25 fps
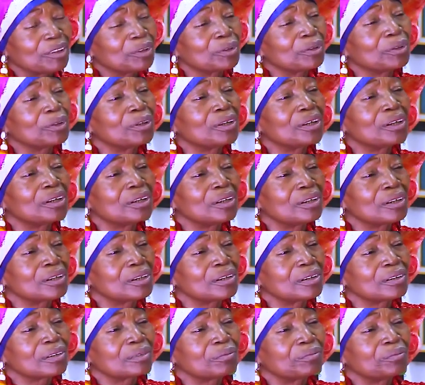for
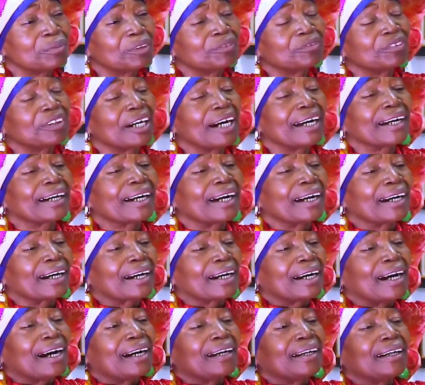long before I
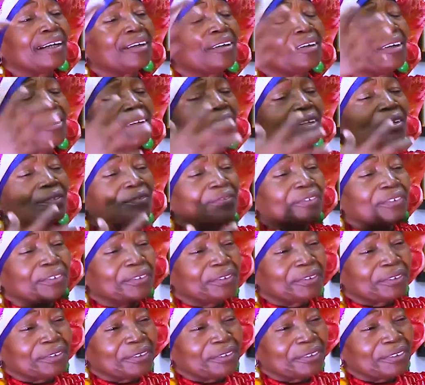can carry all of
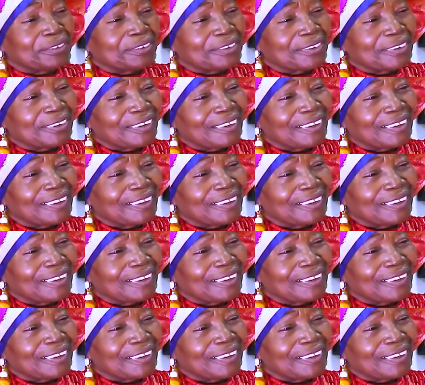you